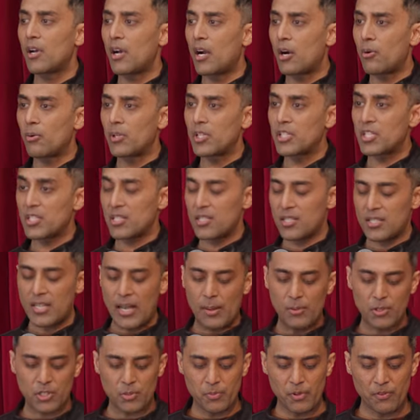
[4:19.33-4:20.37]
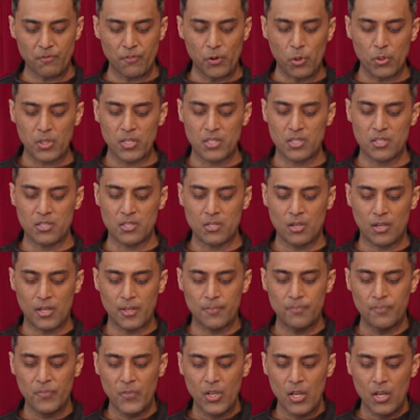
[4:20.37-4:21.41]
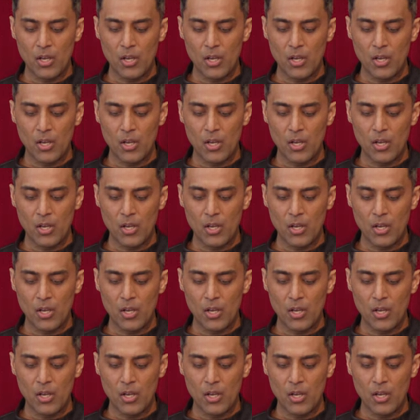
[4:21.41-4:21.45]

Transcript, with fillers: our religious establishment focuses on,